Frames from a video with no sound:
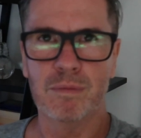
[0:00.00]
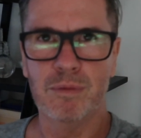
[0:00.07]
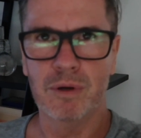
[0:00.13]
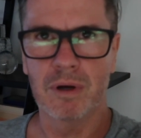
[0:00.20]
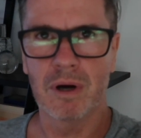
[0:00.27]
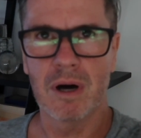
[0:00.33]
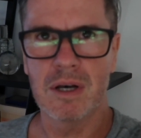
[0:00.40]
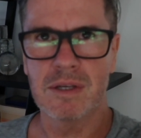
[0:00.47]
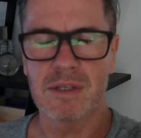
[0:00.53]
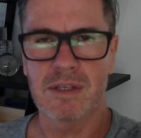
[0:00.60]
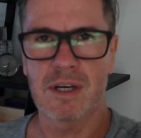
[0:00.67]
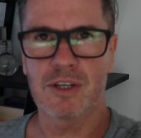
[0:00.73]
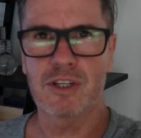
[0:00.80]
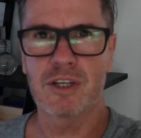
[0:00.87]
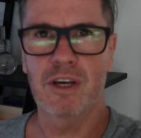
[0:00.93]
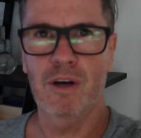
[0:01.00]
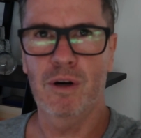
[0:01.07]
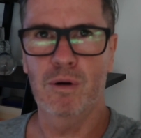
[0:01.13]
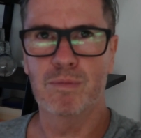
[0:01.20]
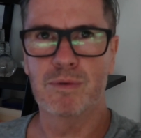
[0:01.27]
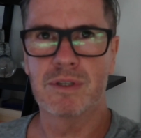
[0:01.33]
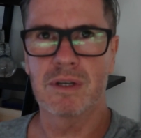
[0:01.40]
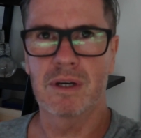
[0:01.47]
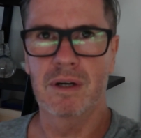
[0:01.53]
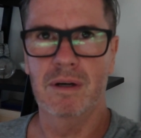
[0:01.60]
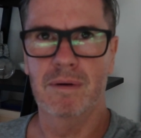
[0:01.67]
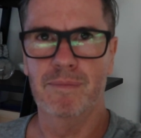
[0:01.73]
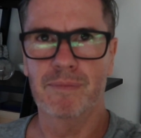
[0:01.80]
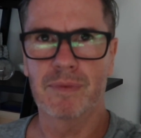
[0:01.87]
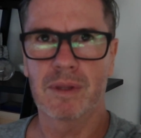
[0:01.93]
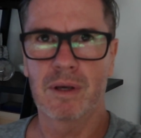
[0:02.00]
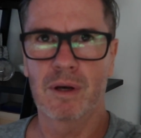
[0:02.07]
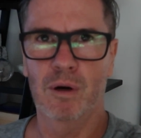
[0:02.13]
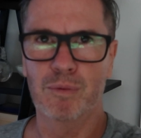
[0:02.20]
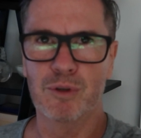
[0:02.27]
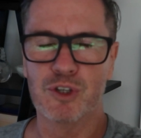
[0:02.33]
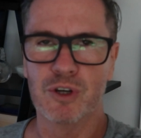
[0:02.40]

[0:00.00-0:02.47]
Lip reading: from you guys has actually helped the